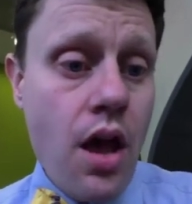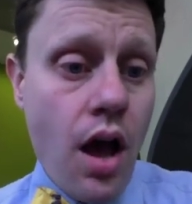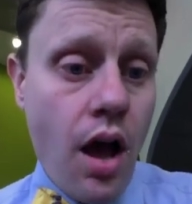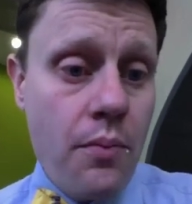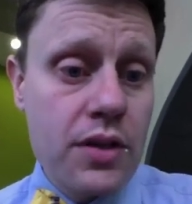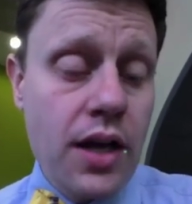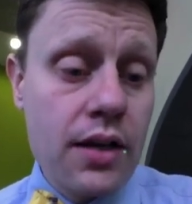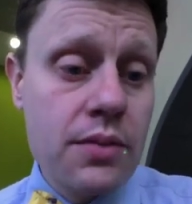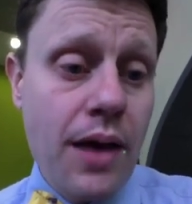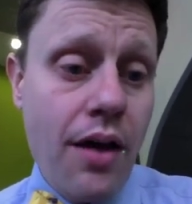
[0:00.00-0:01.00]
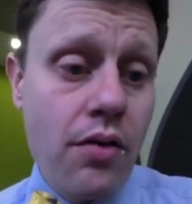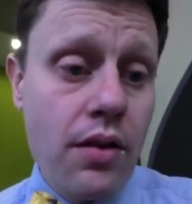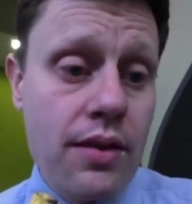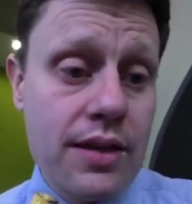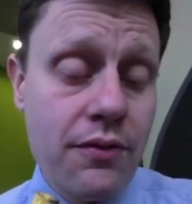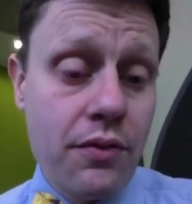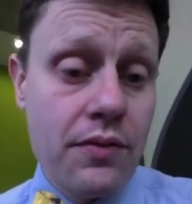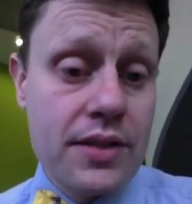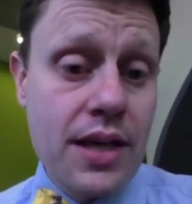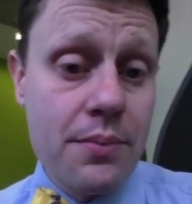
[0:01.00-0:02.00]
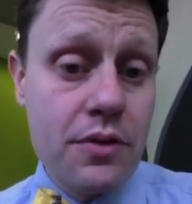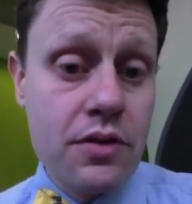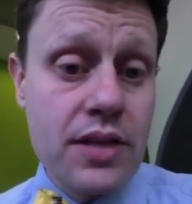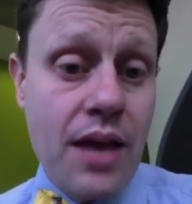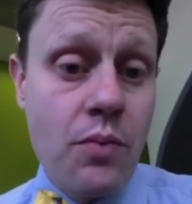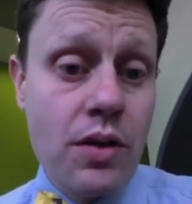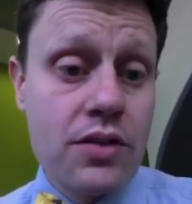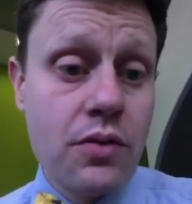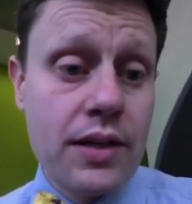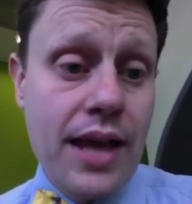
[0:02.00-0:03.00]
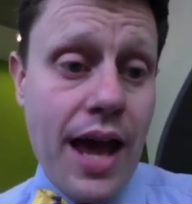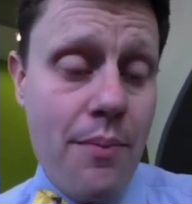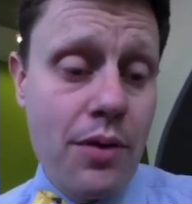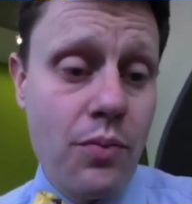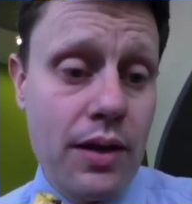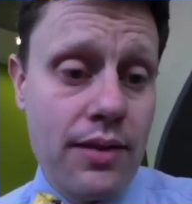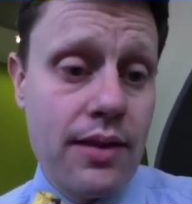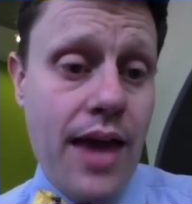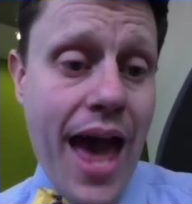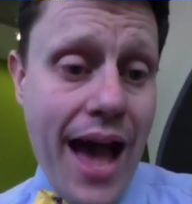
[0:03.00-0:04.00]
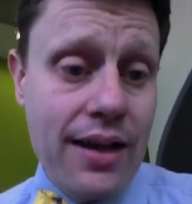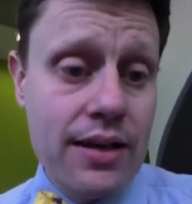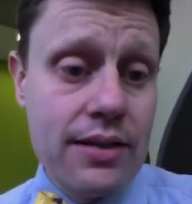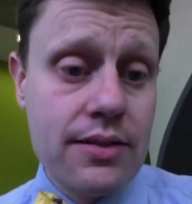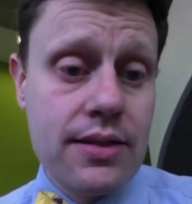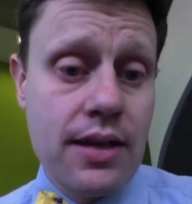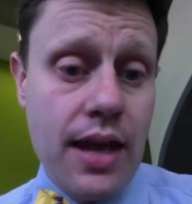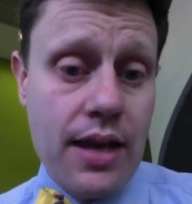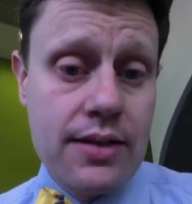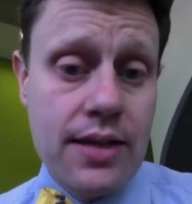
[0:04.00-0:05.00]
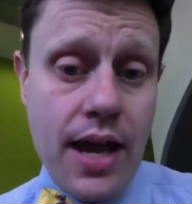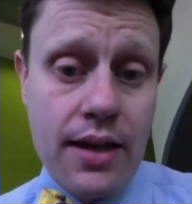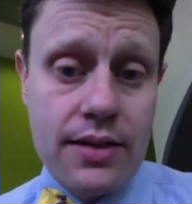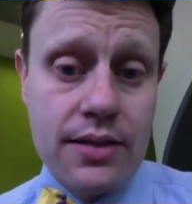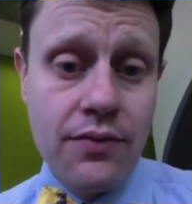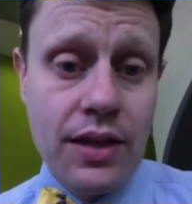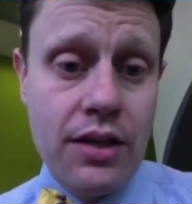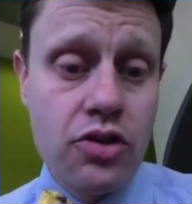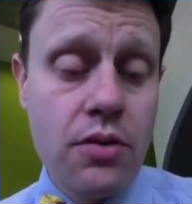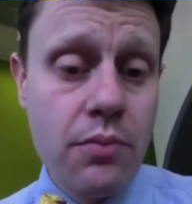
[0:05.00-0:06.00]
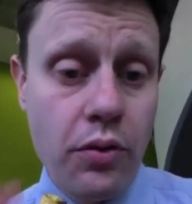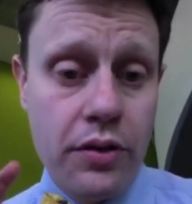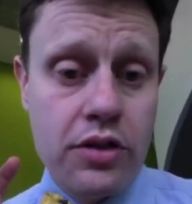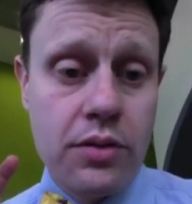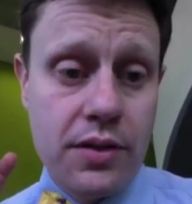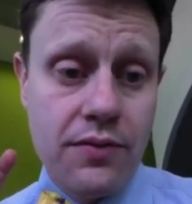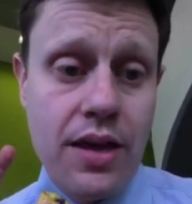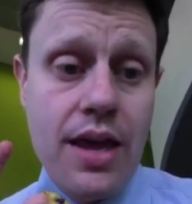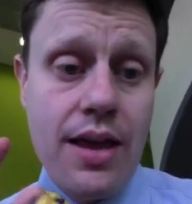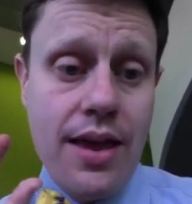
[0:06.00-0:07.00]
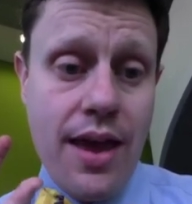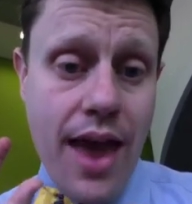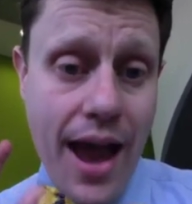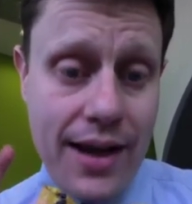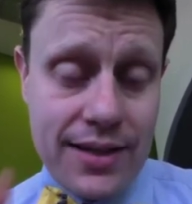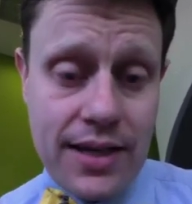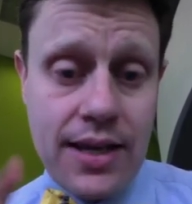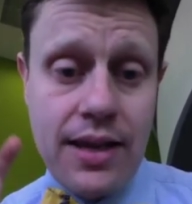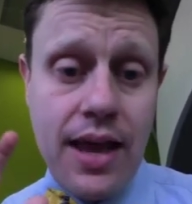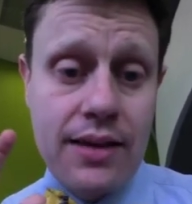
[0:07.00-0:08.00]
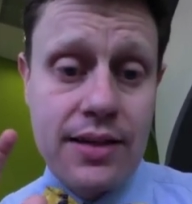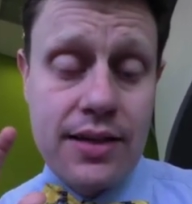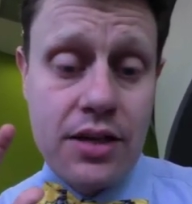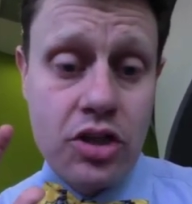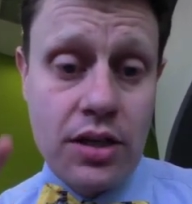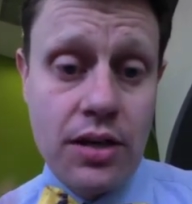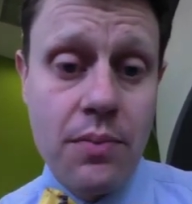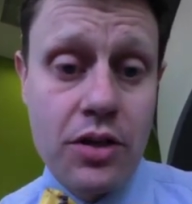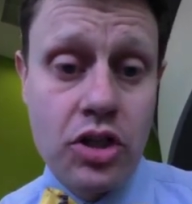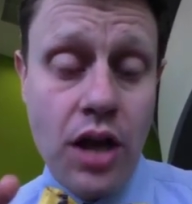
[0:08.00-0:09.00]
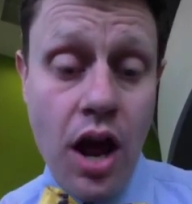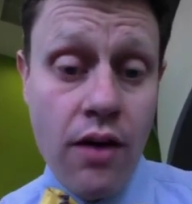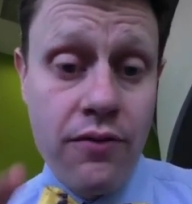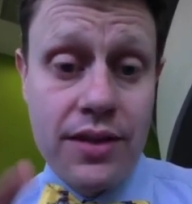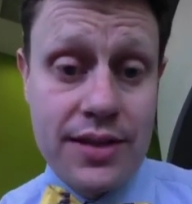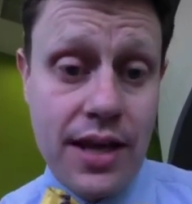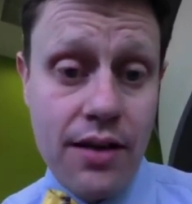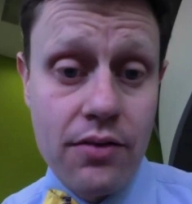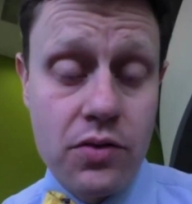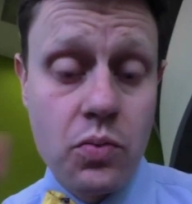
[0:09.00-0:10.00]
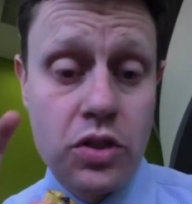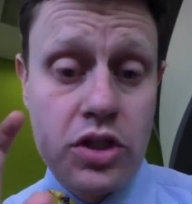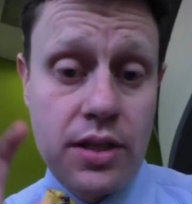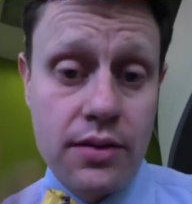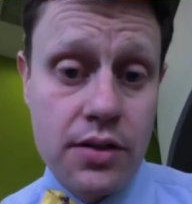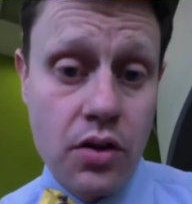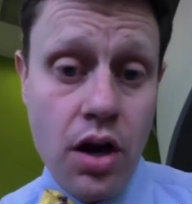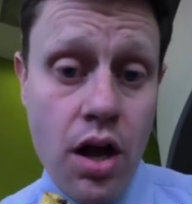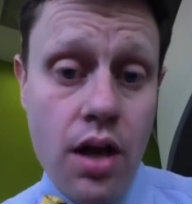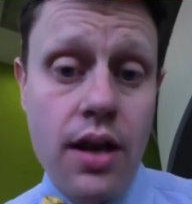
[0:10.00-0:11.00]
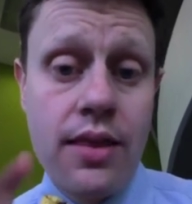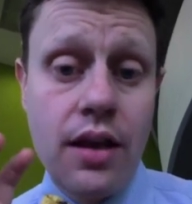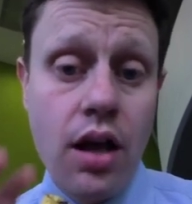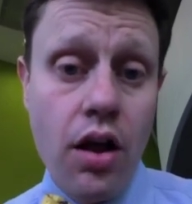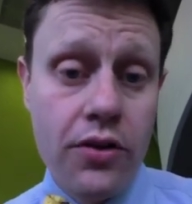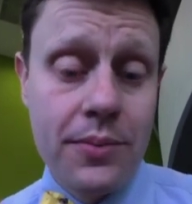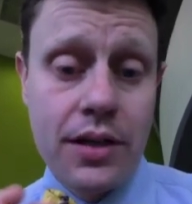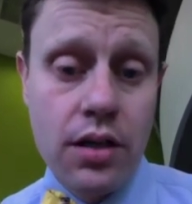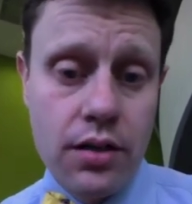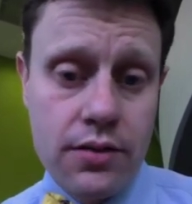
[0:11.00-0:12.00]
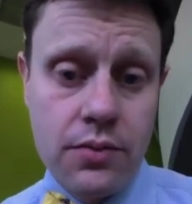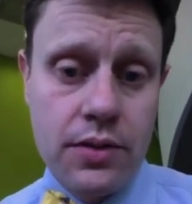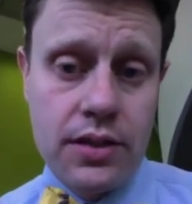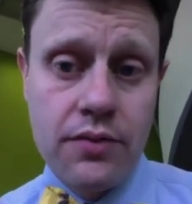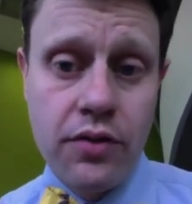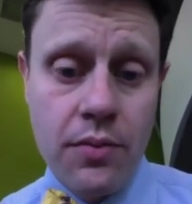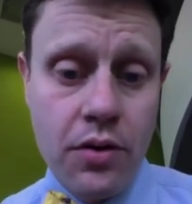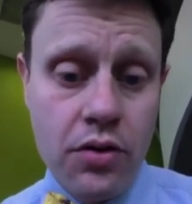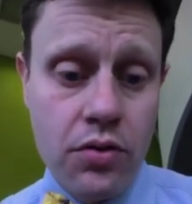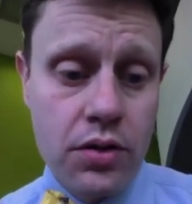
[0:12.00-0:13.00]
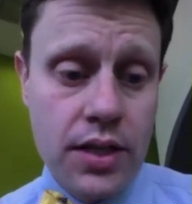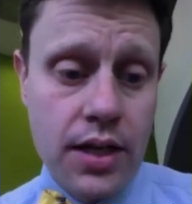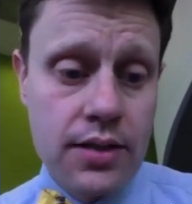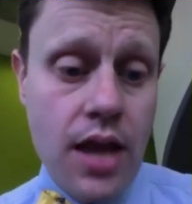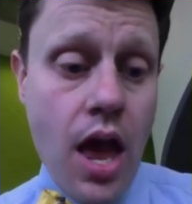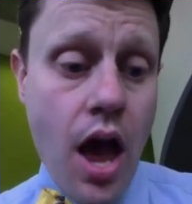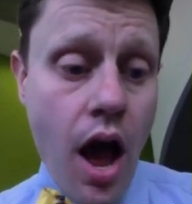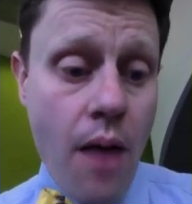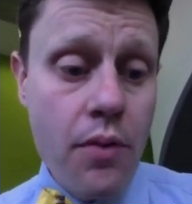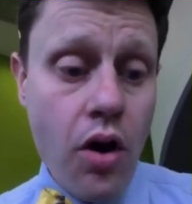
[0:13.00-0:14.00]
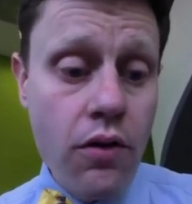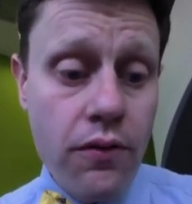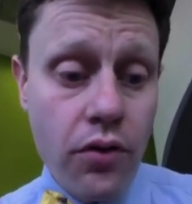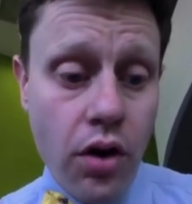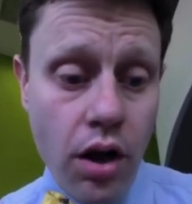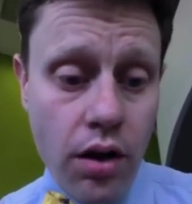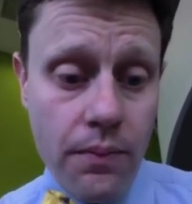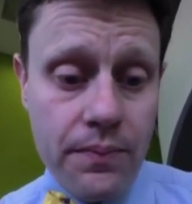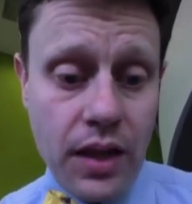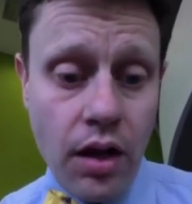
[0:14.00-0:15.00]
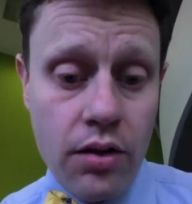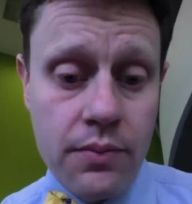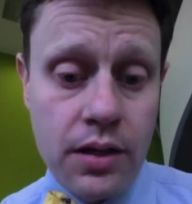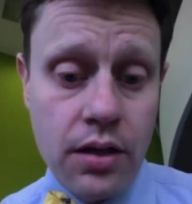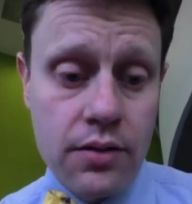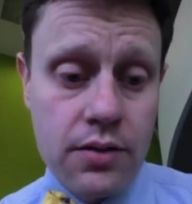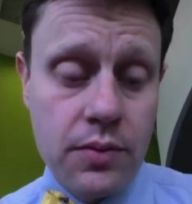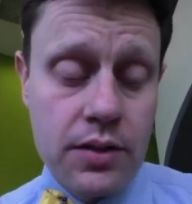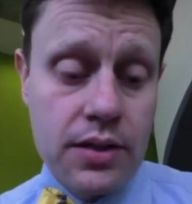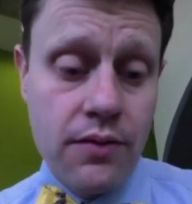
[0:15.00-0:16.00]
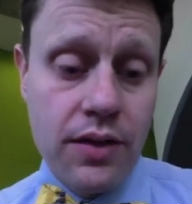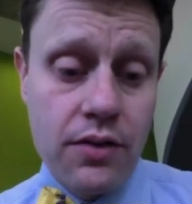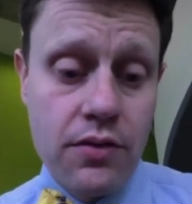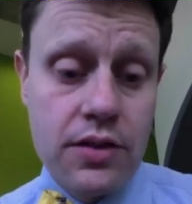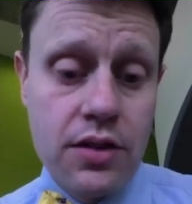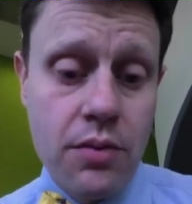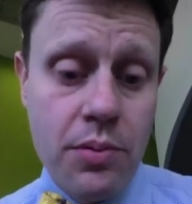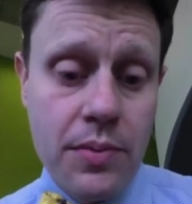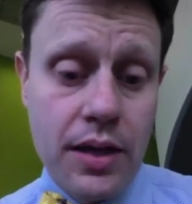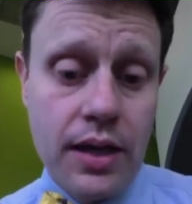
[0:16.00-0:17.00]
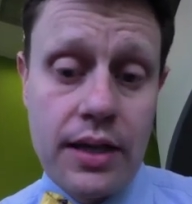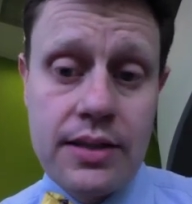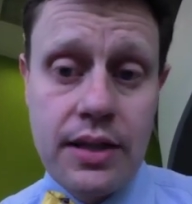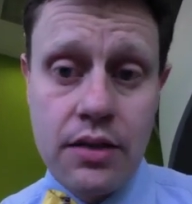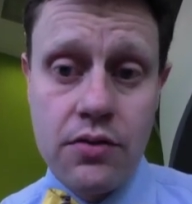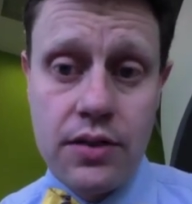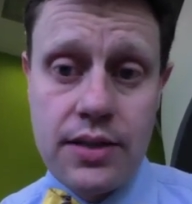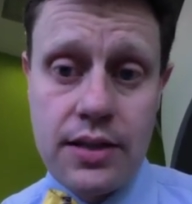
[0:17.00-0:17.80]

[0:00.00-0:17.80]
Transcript: Um, we talked about the different receptors and what's going to happen with agonists and antagonists of each, both in terms of excita excitation inhibition of the cells, which cells they're on, and the ultimate consequences for the motor cortex. Um, overall, the ultimate consequence of increased dopamine is an increased